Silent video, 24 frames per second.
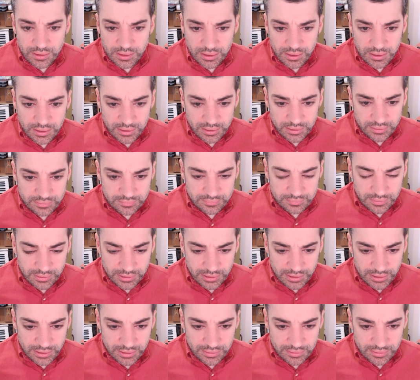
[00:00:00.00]
uh,
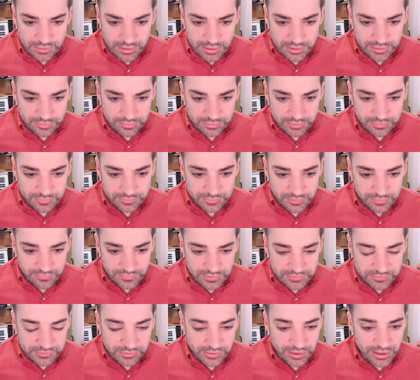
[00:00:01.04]
I don't know, sort of
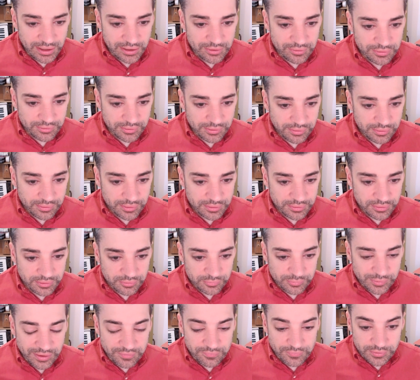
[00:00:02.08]
Easter egg or a little a little
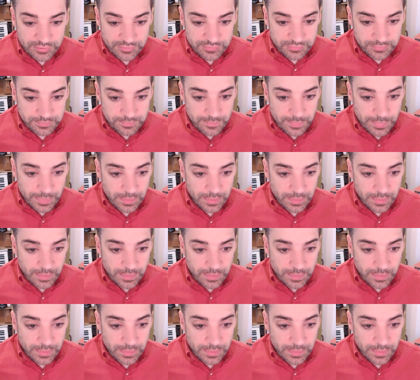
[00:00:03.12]
reference.